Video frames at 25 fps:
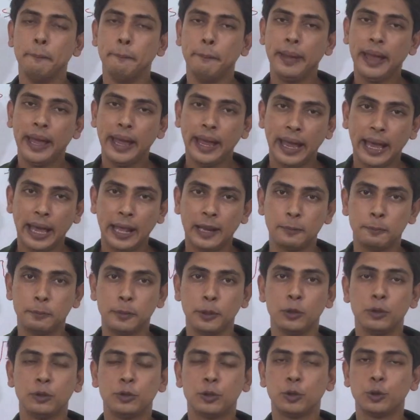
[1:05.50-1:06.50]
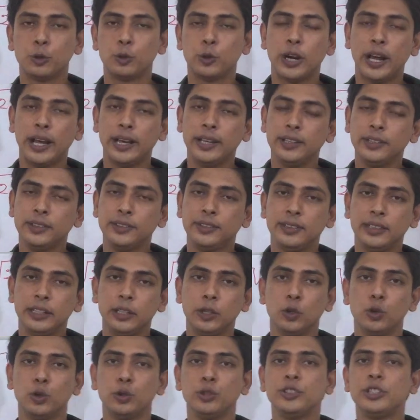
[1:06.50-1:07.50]
may help you to rise
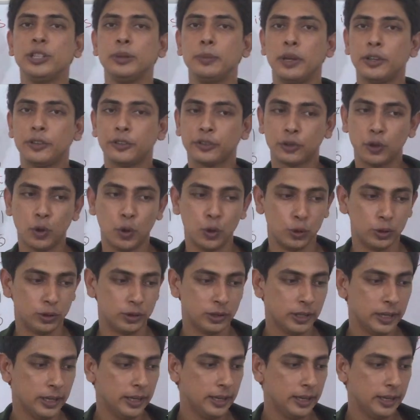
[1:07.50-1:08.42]
your GMAT score